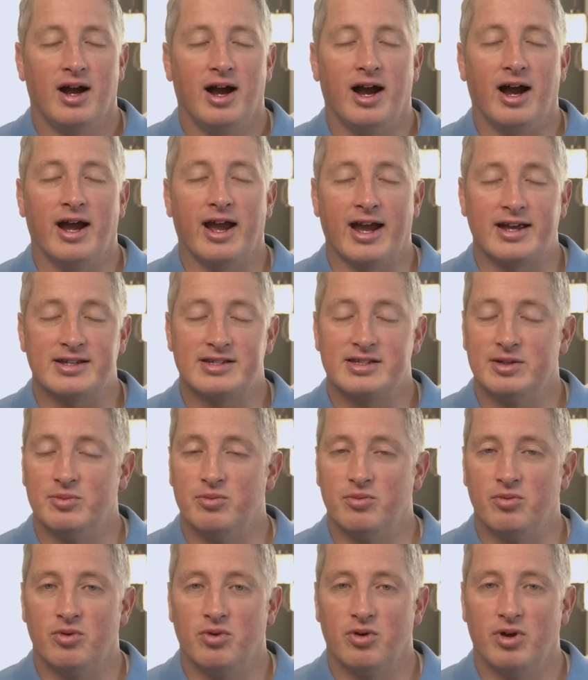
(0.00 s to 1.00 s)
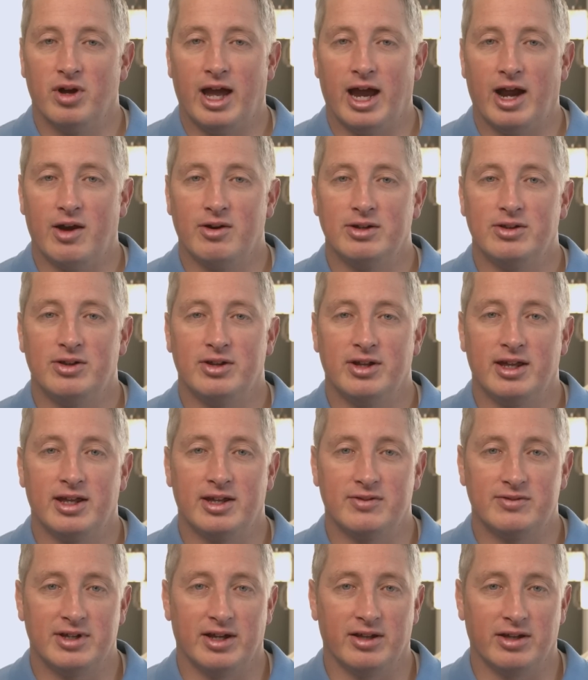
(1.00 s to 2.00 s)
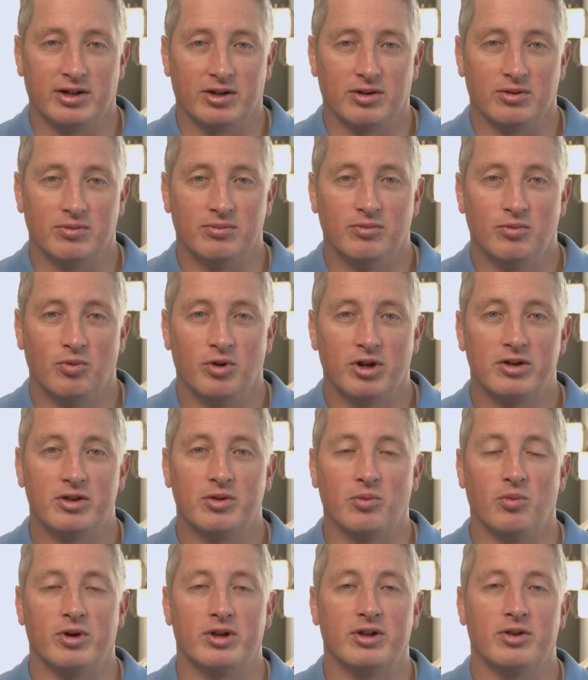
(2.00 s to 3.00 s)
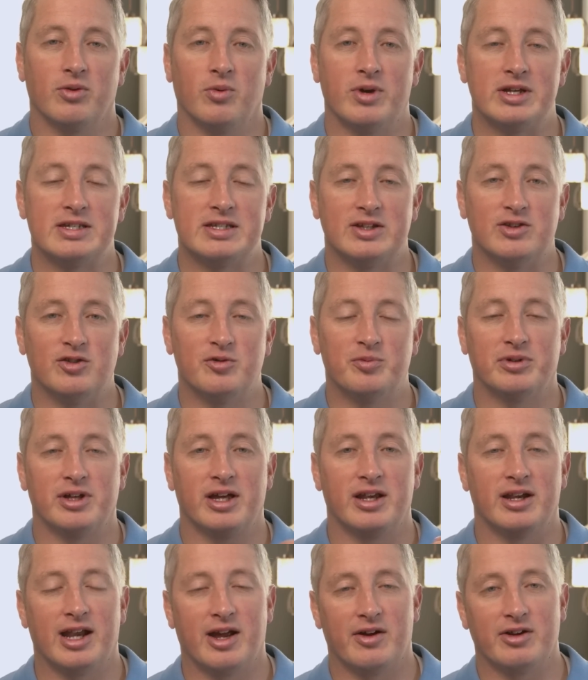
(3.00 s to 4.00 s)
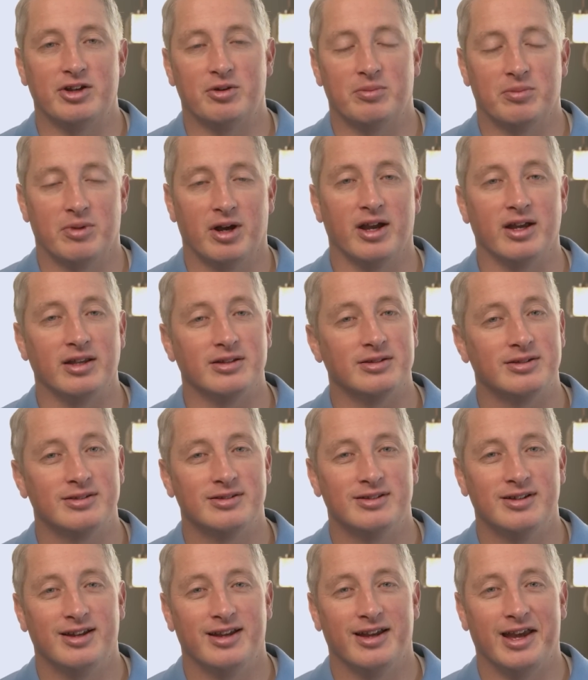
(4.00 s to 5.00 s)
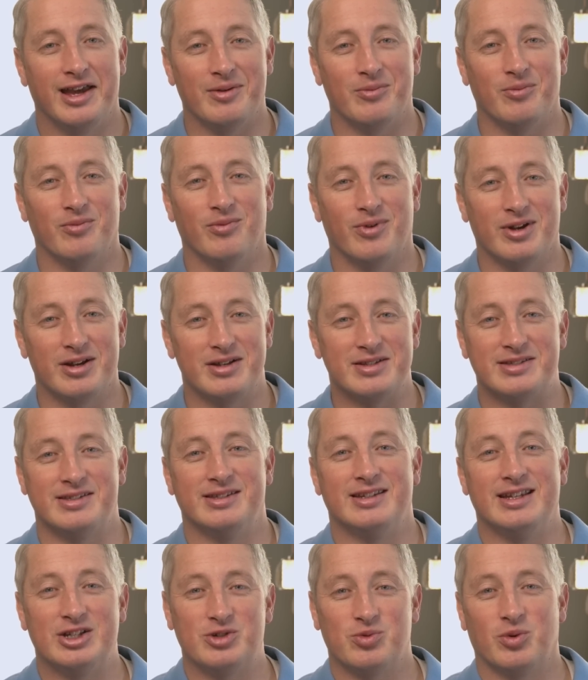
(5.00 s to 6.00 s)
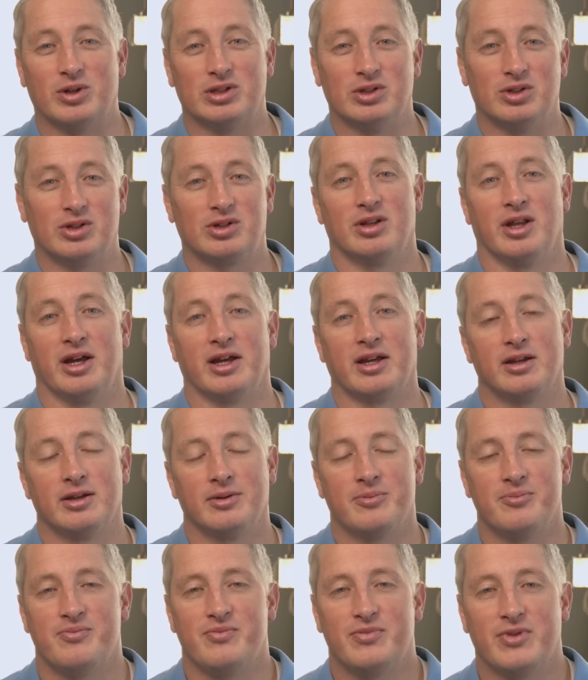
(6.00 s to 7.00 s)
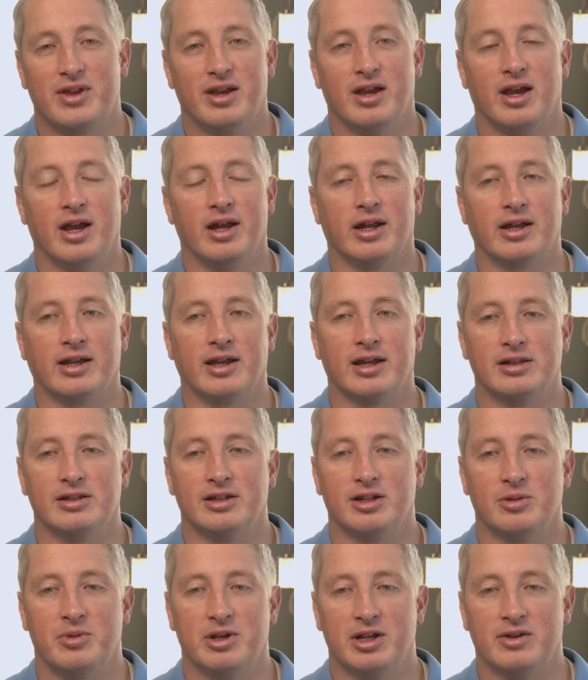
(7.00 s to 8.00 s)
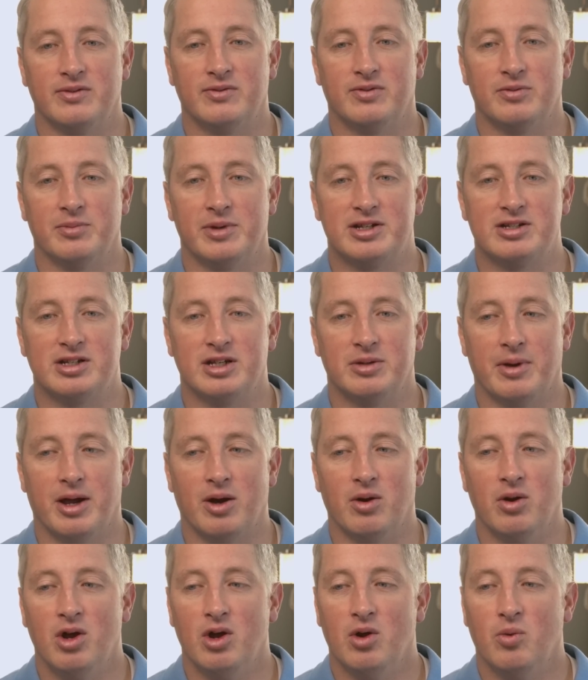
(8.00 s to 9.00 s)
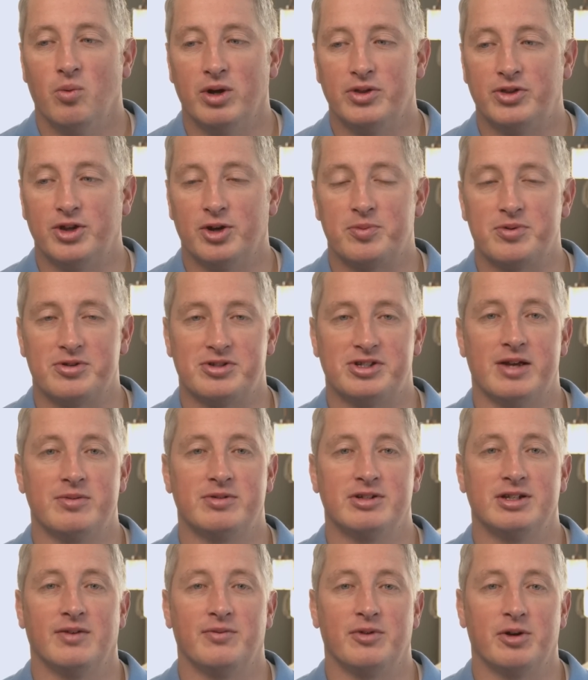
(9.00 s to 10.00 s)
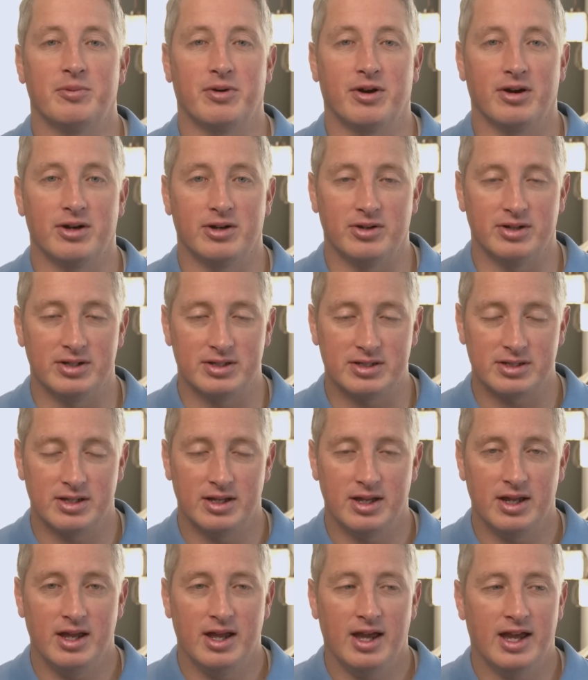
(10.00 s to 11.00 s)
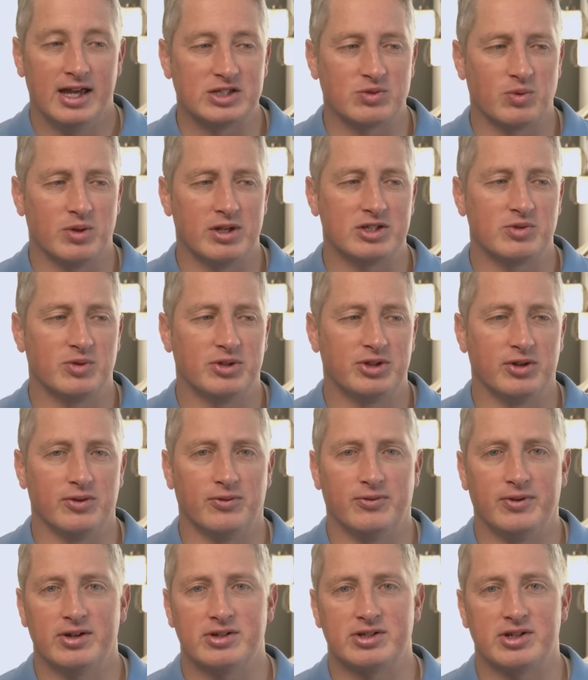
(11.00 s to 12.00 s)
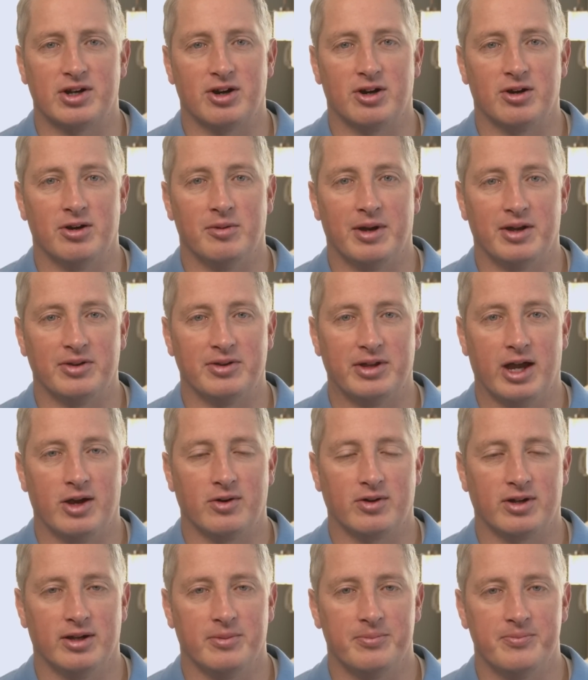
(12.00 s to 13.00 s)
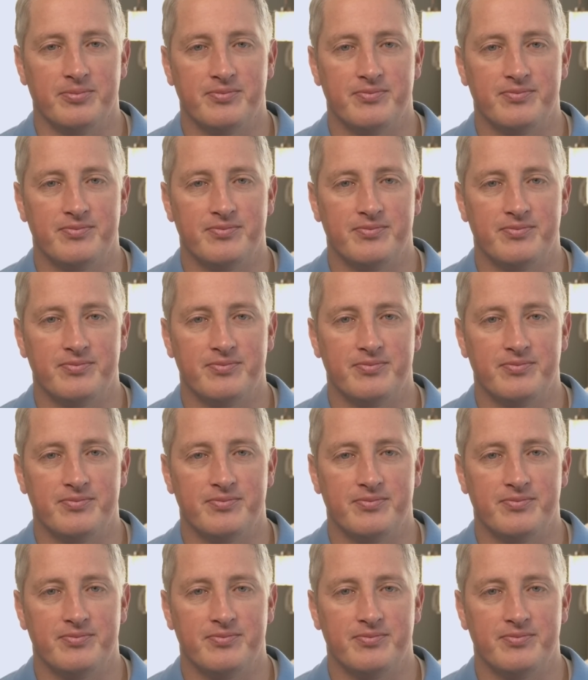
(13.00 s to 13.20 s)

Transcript: I ask them, how are you thinking of telling her? What are the ways that you've played it out in your mind? And what does each one look like? And I get a little bit of information about what their perception of their partner is, as well as what their fears are about the outcome.